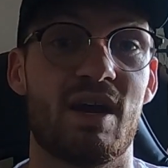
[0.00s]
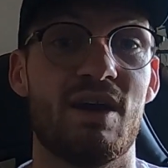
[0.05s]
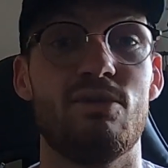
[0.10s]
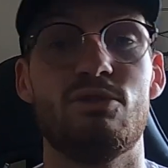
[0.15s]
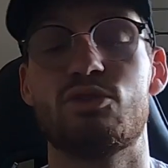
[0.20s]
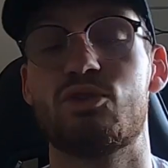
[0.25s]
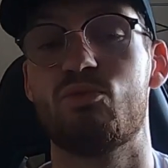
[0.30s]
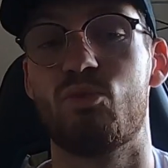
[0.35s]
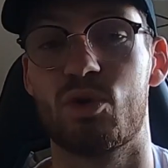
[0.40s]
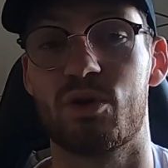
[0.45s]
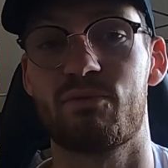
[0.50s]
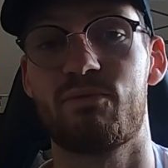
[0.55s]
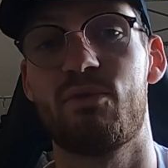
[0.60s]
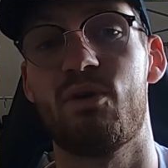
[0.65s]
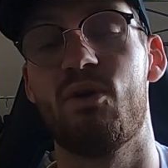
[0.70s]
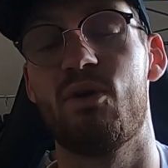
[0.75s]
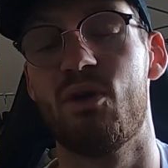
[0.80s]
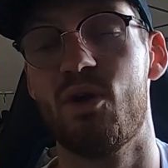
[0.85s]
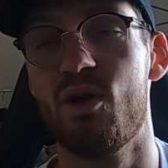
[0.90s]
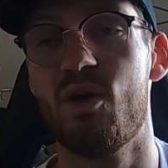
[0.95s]
I also work
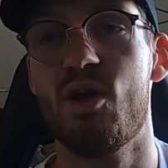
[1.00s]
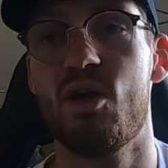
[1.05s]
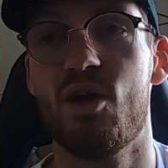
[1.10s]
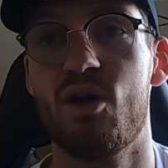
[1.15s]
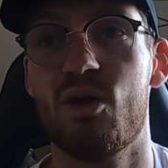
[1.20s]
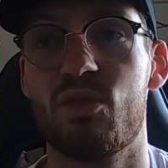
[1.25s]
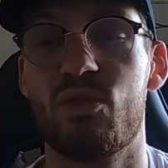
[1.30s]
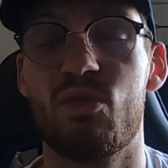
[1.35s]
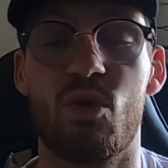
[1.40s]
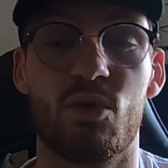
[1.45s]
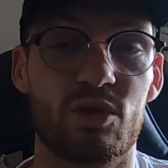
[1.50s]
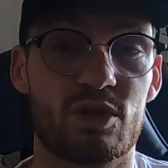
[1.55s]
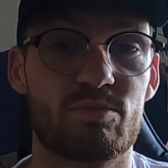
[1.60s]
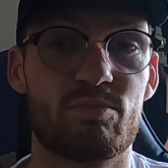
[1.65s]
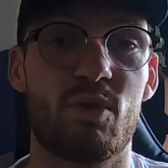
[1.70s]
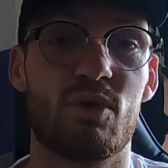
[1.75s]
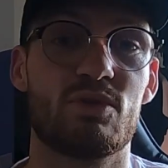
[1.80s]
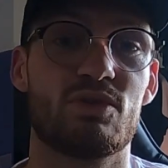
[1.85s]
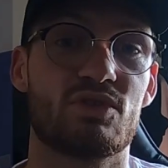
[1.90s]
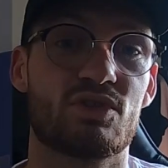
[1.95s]
for Nordic
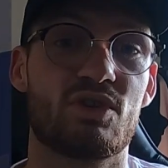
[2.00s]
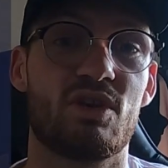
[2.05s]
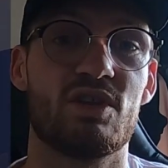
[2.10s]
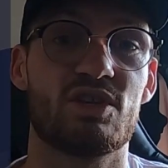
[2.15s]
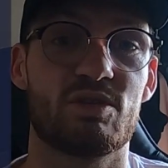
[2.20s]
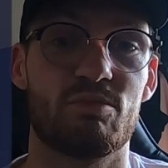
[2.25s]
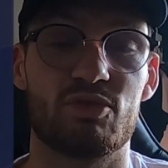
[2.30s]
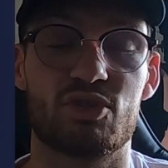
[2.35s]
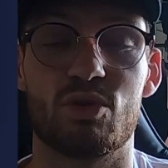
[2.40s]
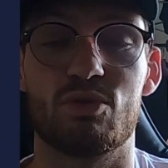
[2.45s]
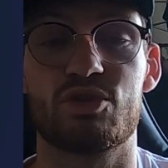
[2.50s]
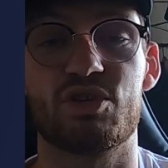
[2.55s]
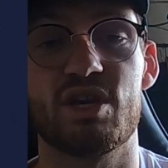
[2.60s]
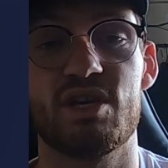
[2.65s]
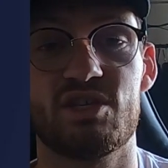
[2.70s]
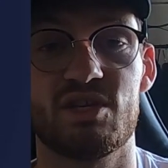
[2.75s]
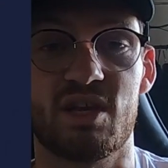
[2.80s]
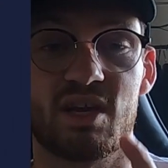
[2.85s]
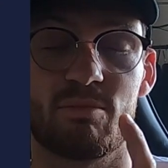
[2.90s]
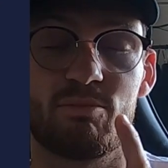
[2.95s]
Sports Scholarship
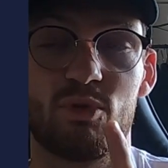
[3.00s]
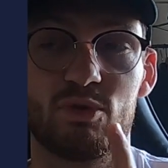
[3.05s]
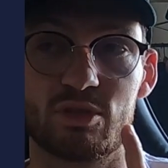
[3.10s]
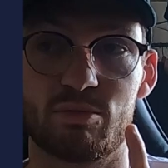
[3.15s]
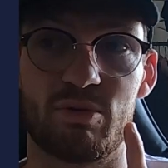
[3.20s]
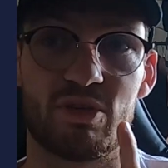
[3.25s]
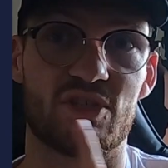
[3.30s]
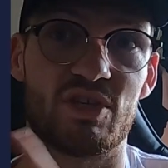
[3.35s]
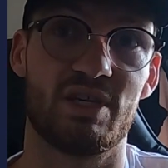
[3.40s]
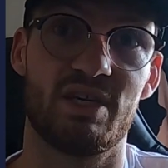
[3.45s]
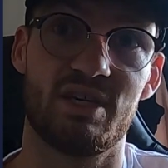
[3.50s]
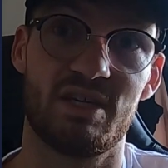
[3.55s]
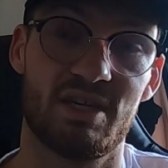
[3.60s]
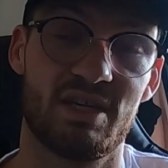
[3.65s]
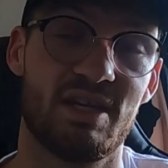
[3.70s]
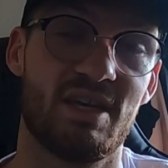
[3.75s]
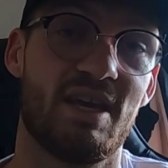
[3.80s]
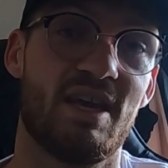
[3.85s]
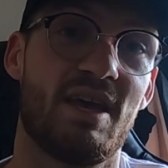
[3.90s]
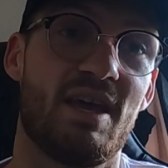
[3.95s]
Association. I can post a picture
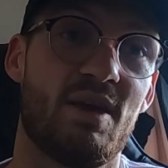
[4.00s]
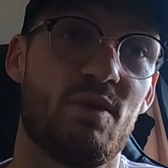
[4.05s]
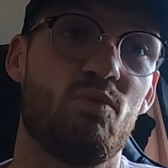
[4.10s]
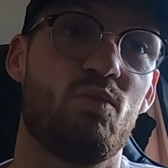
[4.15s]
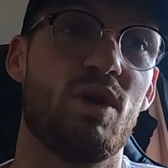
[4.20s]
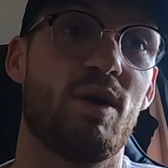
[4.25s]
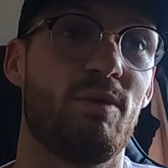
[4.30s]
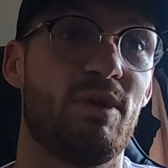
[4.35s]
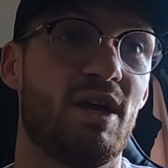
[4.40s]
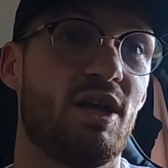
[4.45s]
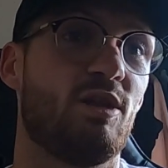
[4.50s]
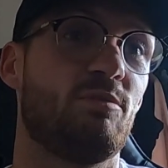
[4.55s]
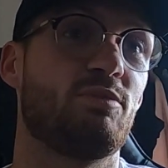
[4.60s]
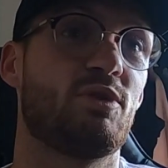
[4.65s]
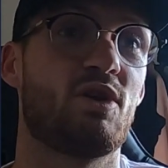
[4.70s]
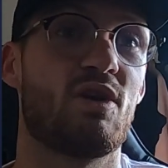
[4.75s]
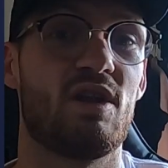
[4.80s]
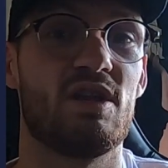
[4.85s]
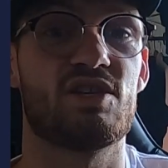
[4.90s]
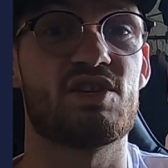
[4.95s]
here, where we
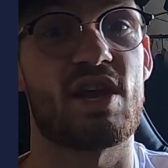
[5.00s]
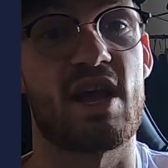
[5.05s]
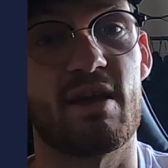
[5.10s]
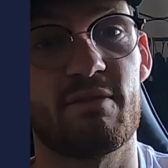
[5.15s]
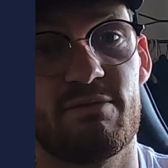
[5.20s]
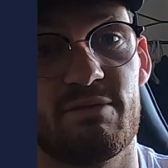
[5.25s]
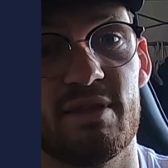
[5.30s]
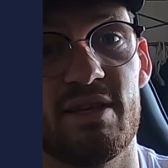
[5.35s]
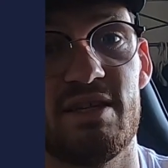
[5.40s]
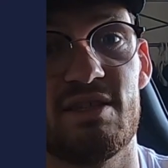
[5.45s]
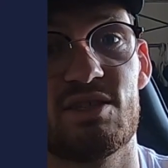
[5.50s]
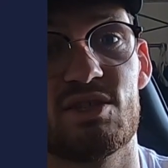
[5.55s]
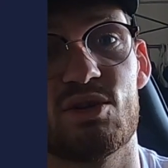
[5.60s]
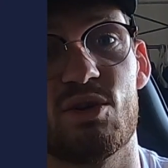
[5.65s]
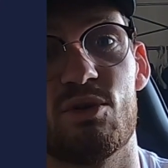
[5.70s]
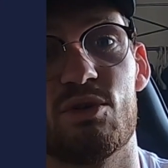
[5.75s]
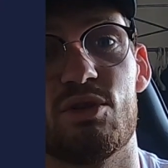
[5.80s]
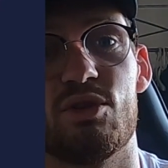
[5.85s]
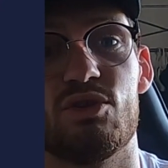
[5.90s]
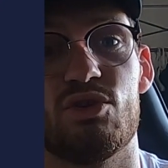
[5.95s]
help college athletes
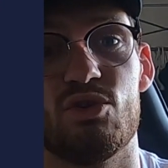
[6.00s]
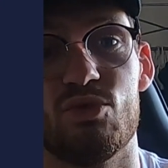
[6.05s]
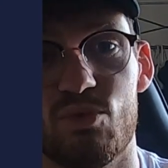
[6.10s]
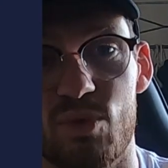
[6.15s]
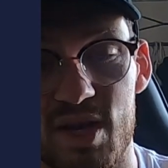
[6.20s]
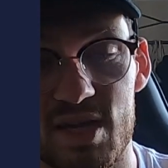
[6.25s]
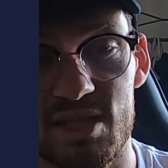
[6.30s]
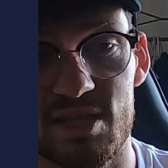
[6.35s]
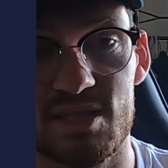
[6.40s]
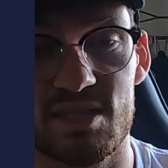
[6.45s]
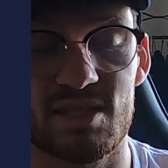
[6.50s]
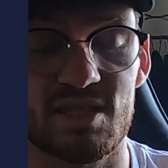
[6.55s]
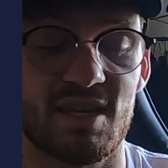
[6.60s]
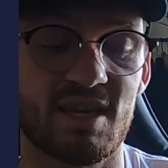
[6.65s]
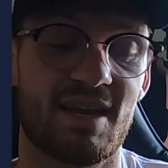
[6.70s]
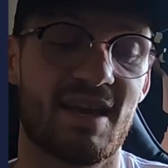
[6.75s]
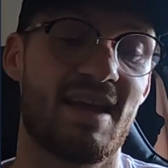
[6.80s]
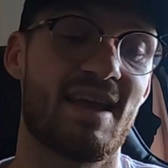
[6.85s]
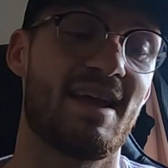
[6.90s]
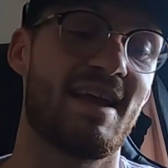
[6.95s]
go to the US
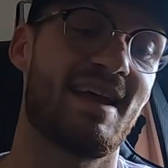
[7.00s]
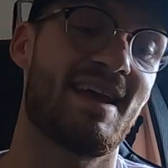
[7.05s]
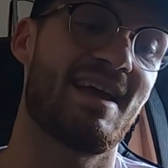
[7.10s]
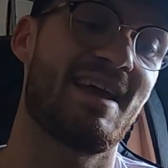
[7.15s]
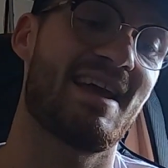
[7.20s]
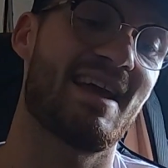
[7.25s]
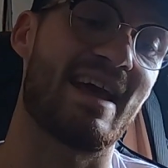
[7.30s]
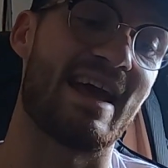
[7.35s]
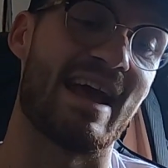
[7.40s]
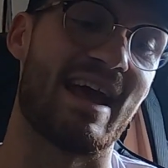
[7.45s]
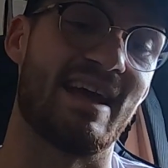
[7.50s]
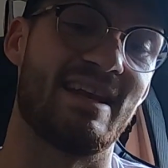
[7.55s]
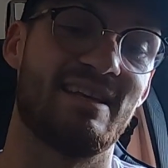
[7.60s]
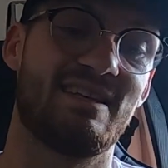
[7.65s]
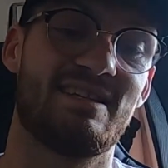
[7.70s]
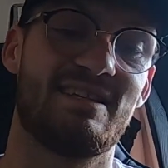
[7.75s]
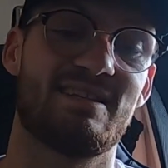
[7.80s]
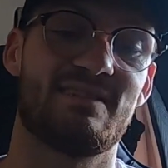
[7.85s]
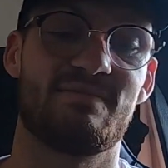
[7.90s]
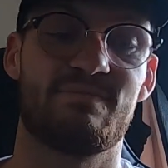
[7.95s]

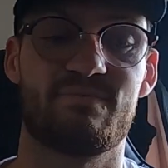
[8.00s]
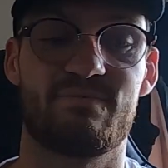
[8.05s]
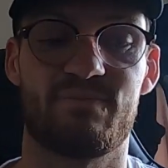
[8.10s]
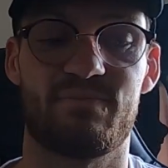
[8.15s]
and